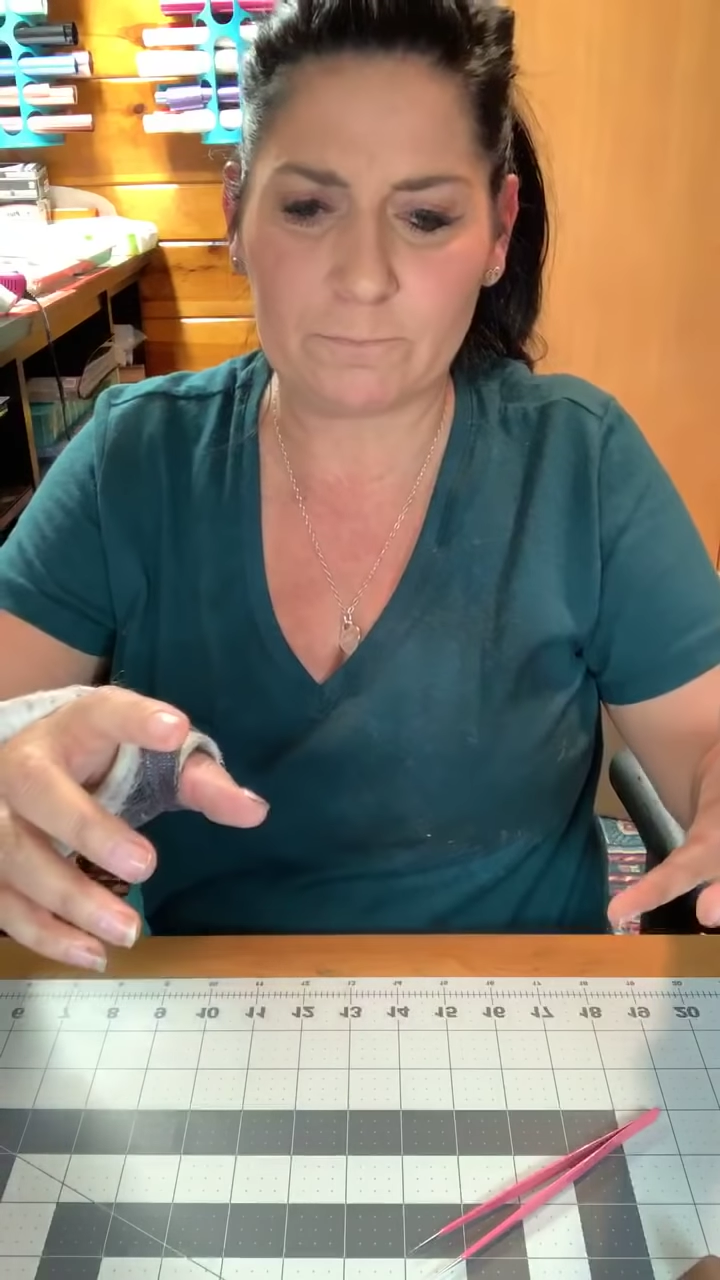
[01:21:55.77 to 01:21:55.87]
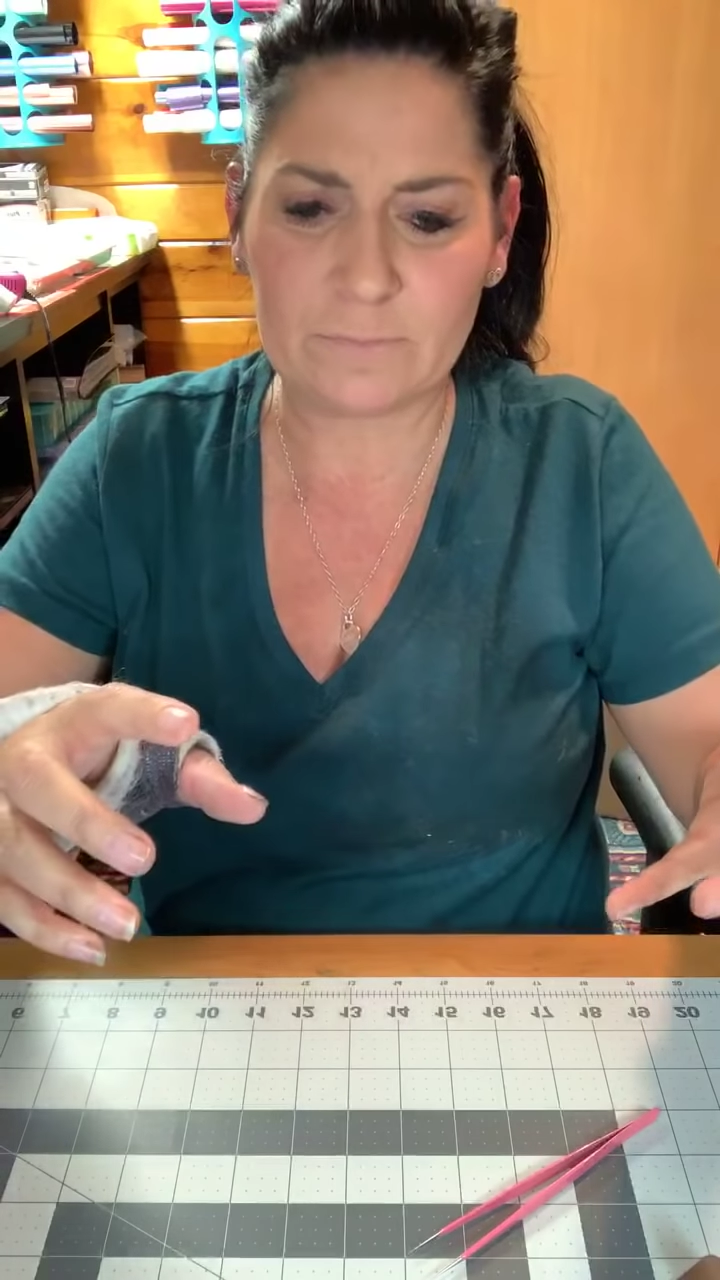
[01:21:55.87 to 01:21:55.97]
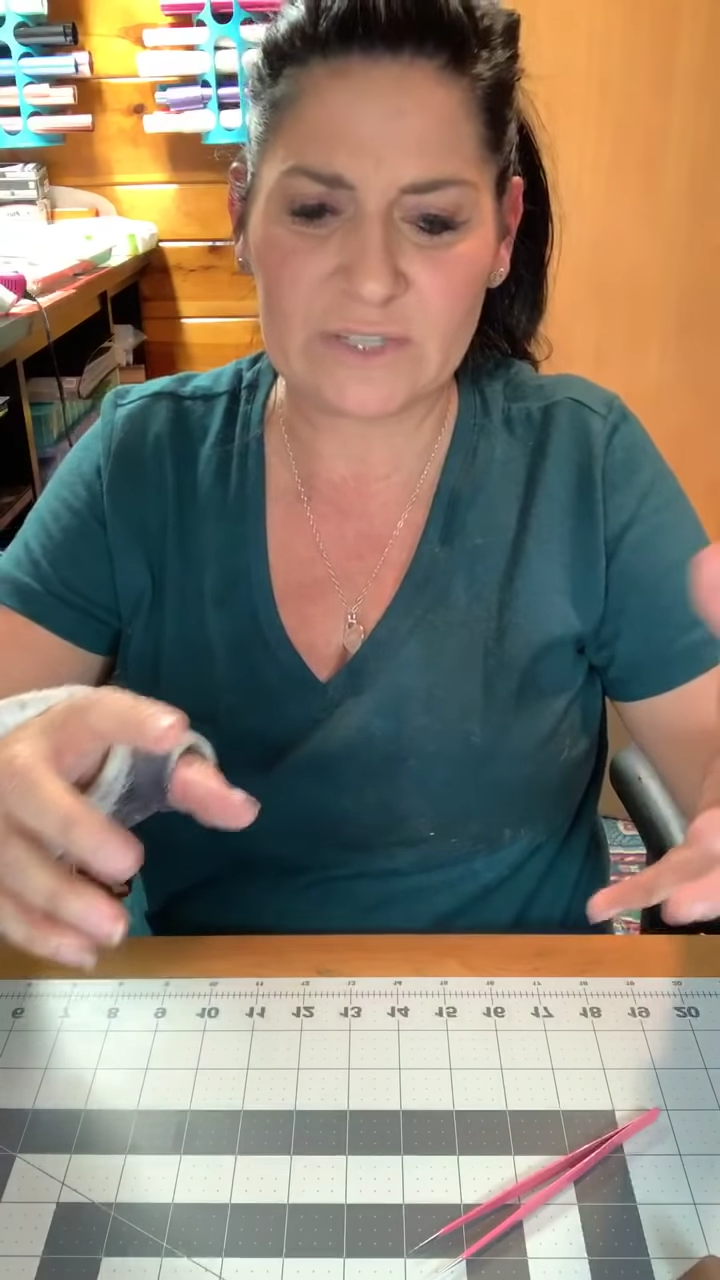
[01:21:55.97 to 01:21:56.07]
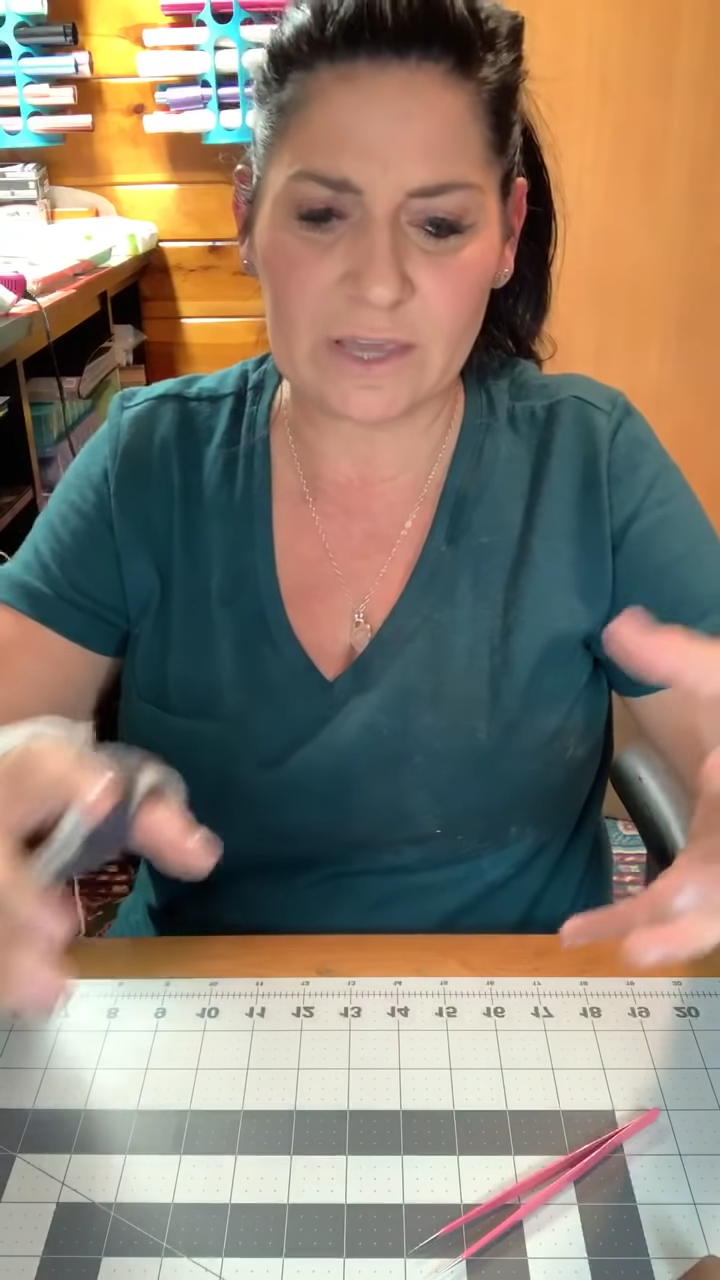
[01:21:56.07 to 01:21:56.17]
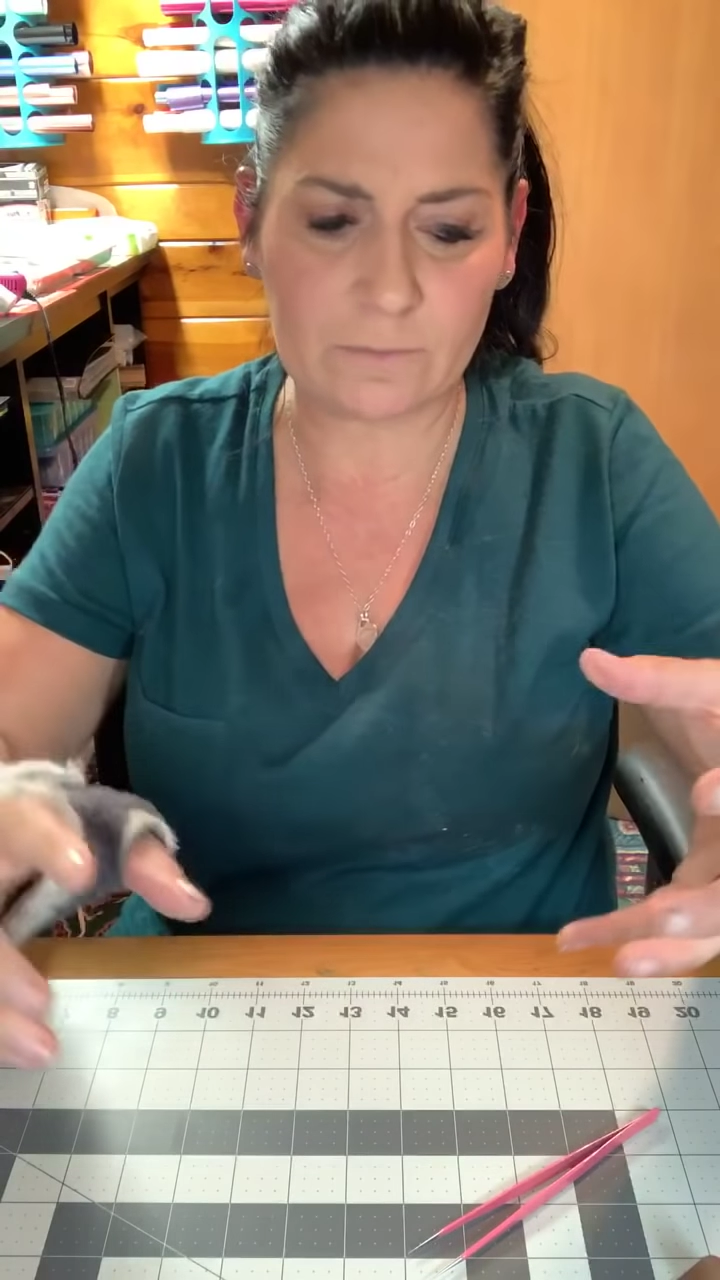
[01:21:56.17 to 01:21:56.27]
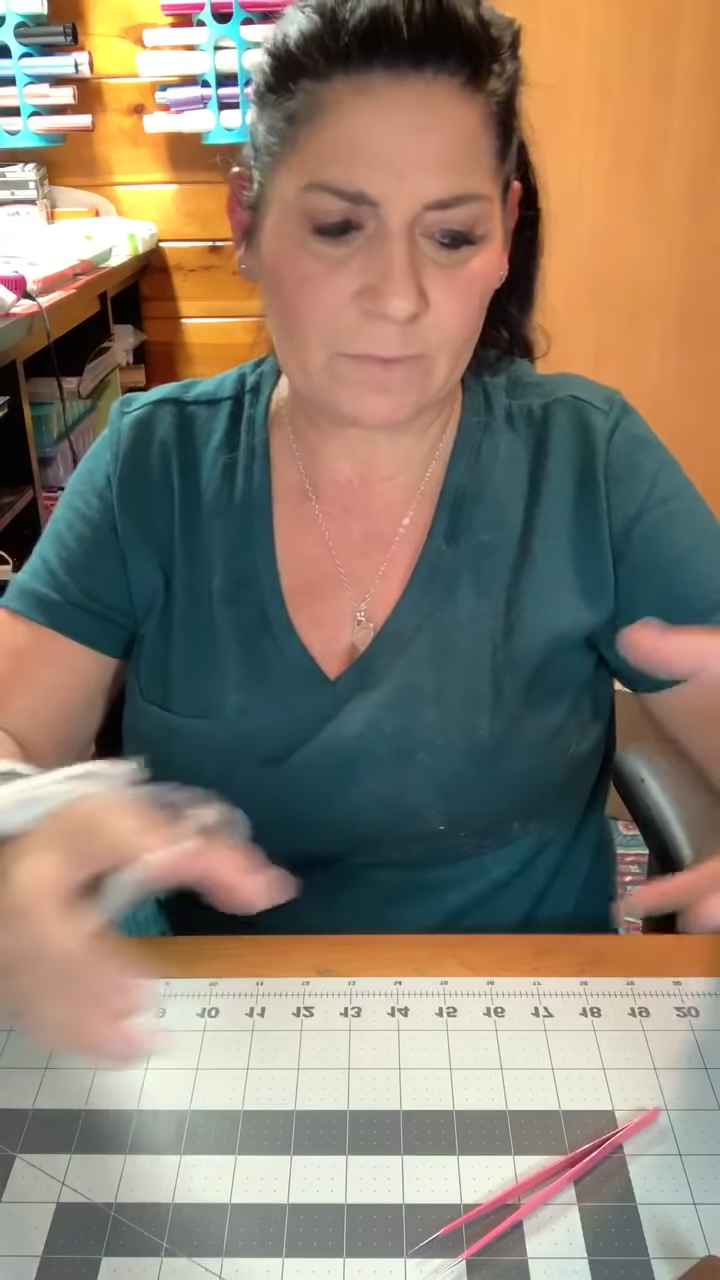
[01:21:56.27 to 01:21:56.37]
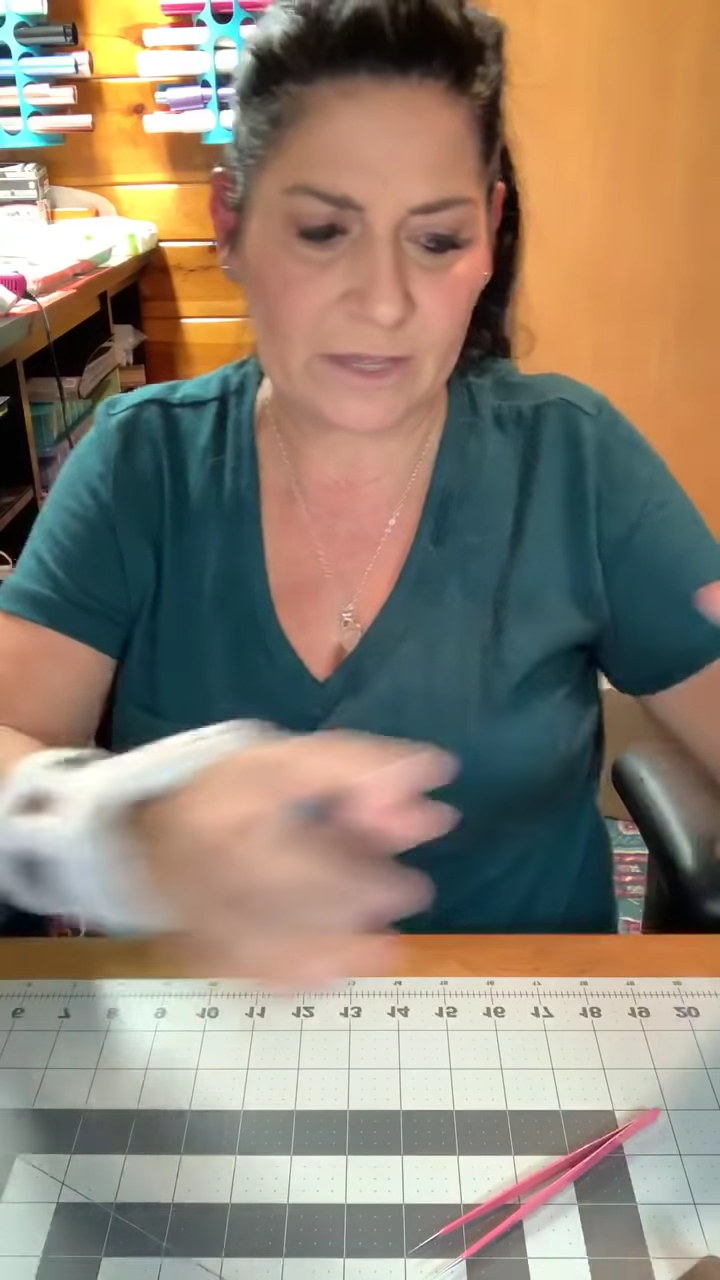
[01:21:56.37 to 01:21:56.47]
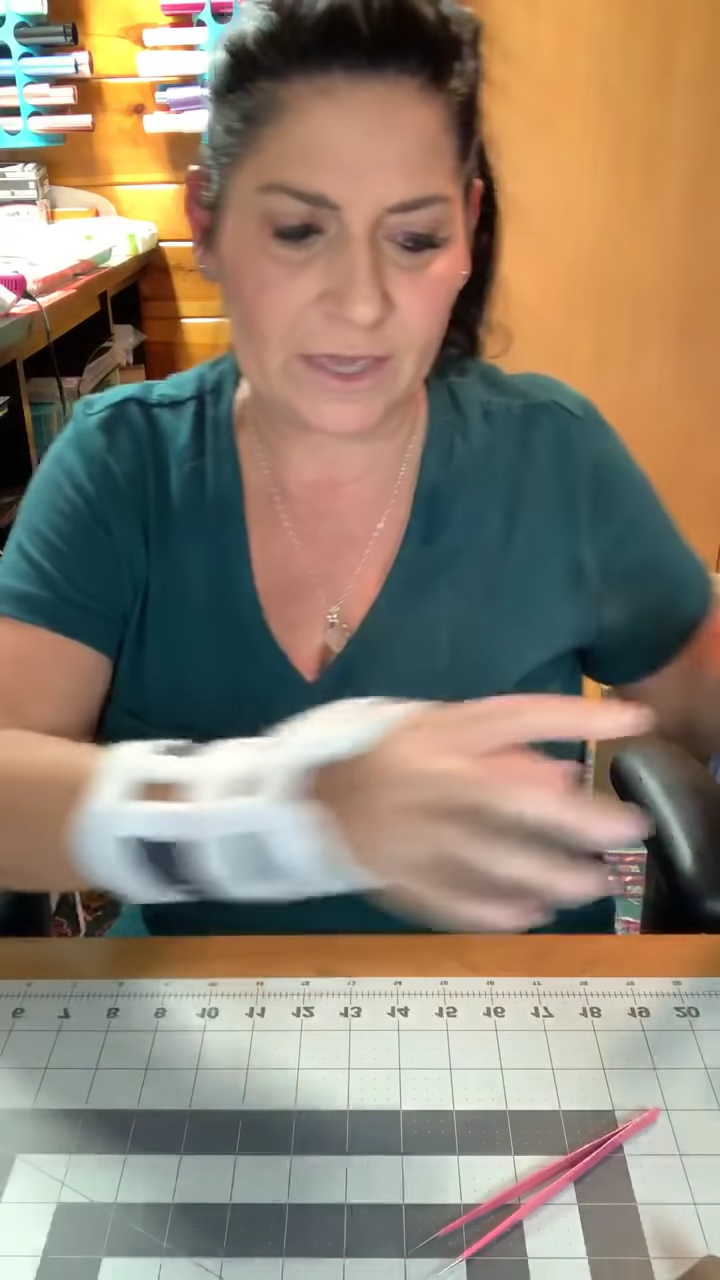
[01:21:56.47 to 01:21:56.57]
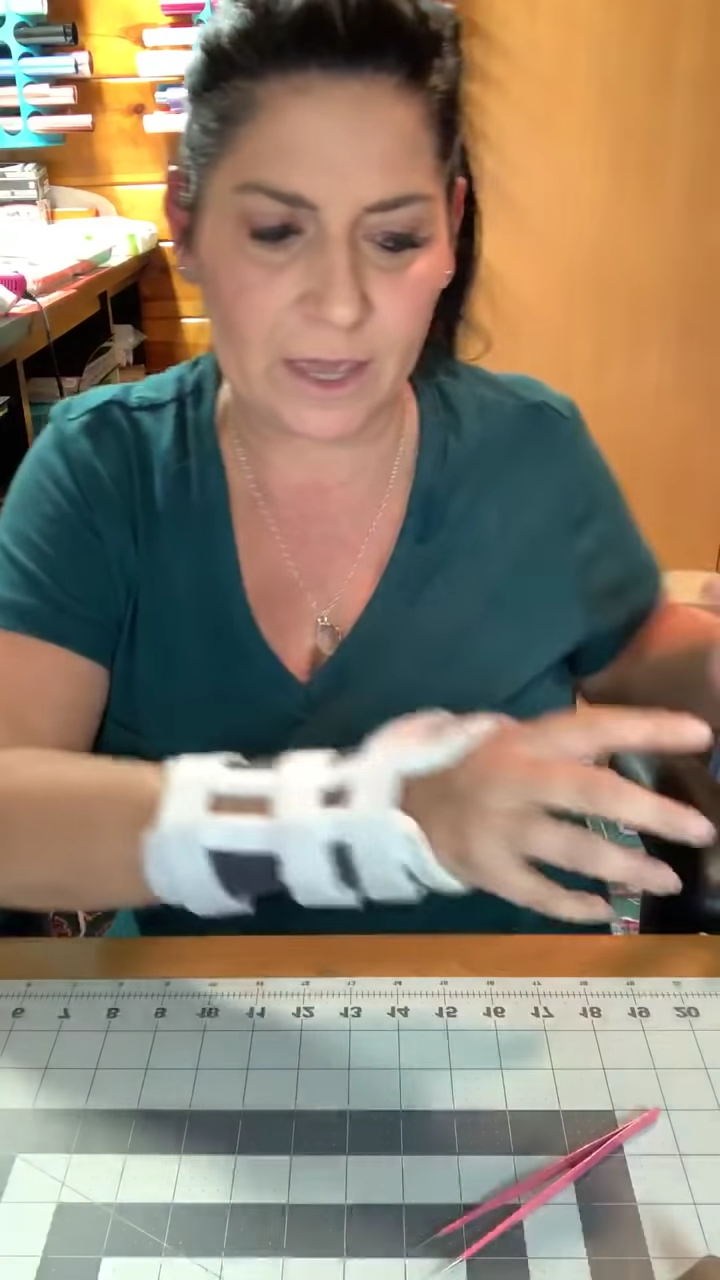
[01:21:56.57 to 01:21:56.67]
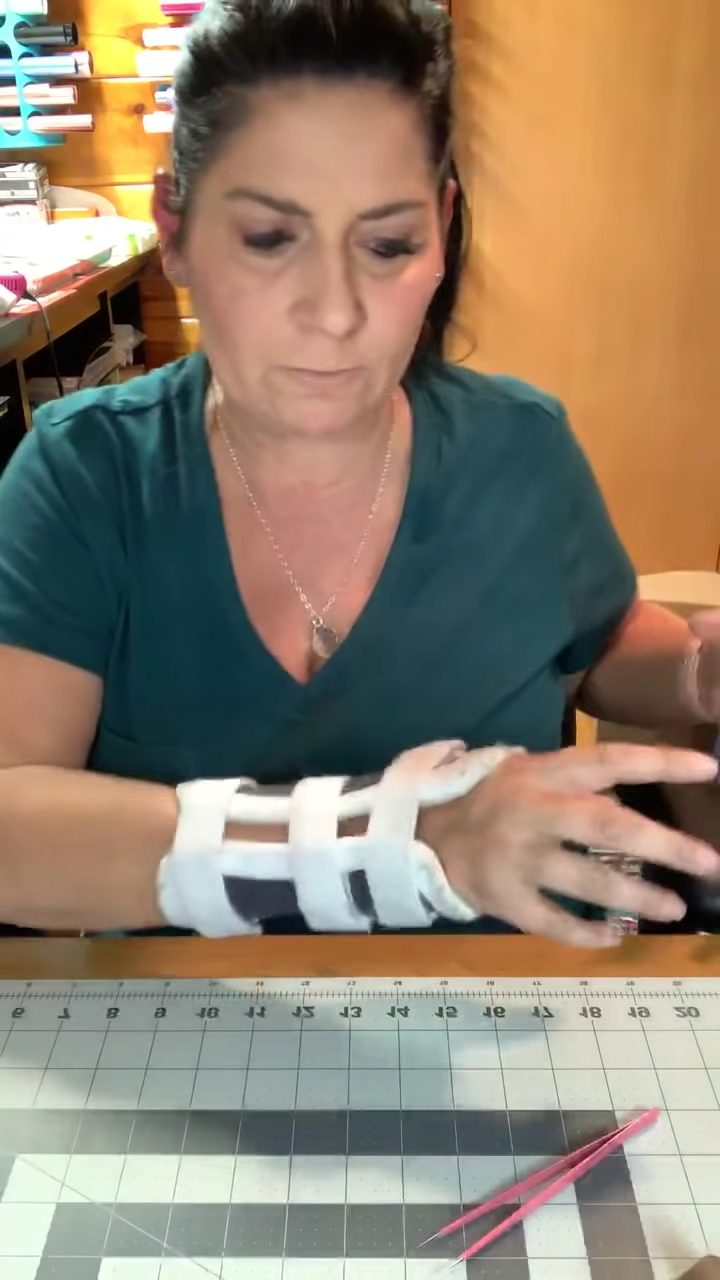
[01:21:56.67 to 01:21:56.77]
take my
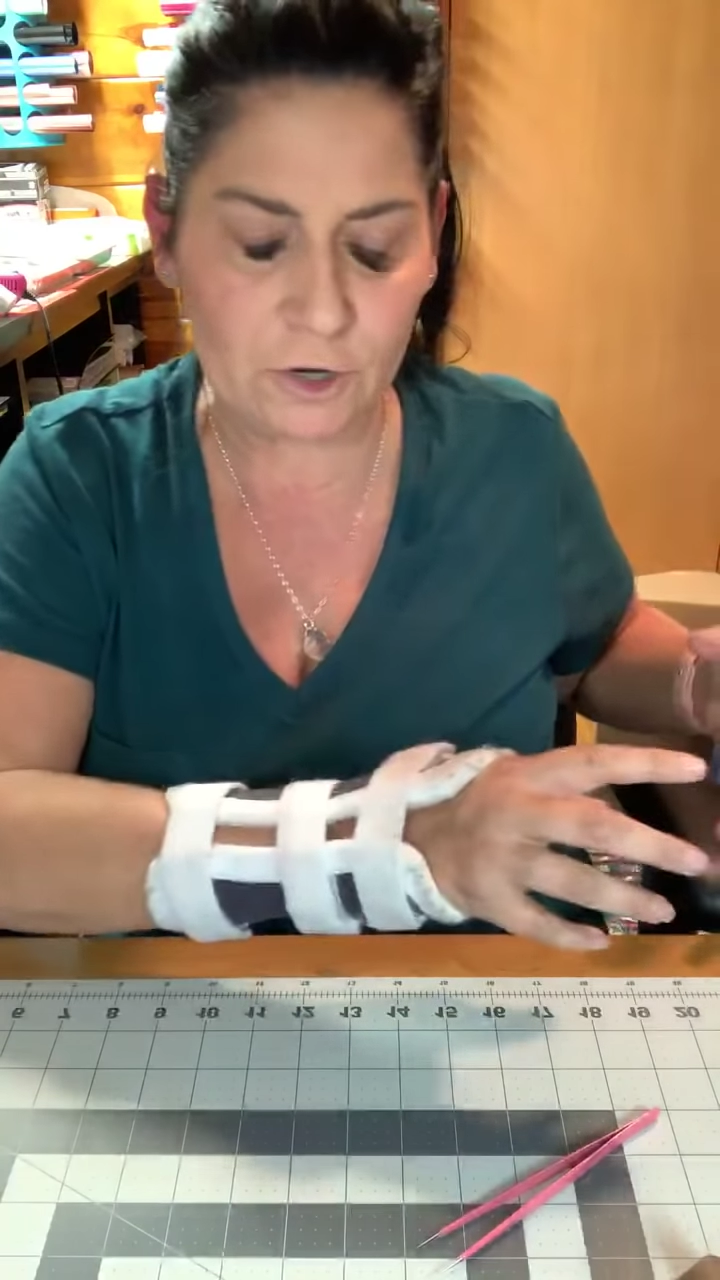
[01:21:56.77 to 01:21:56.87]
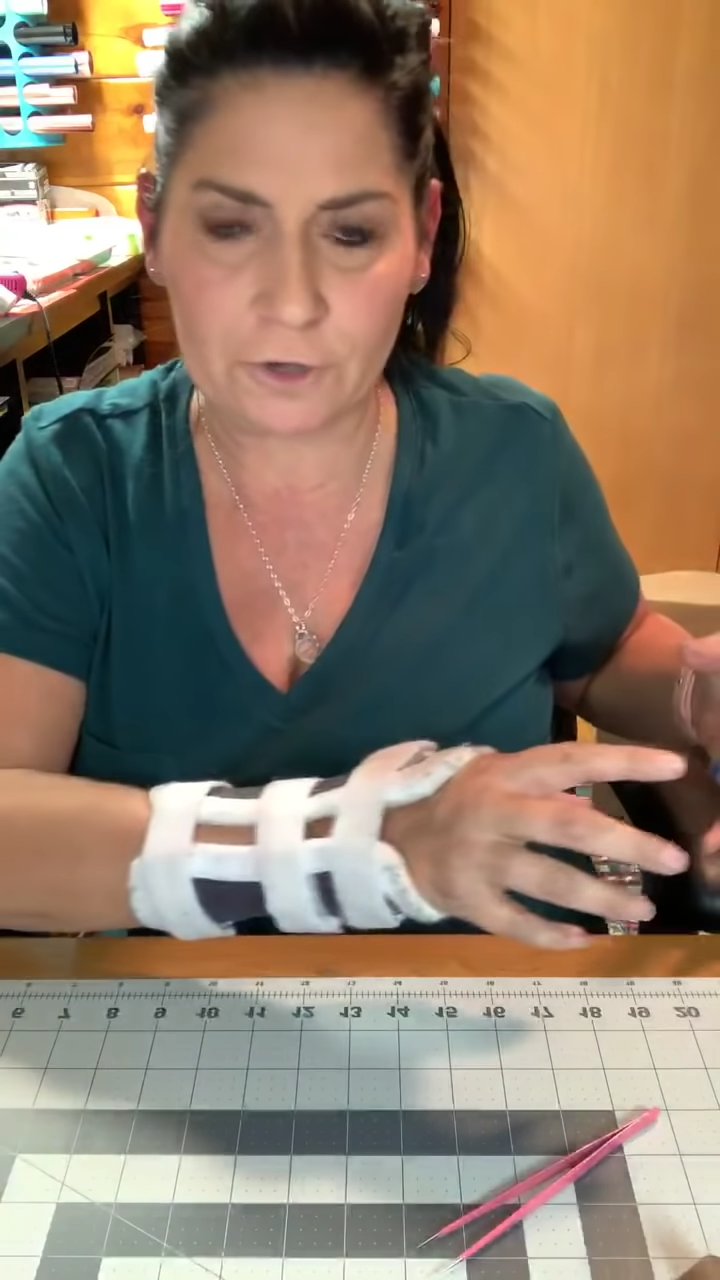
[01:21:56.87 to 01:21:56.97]
camera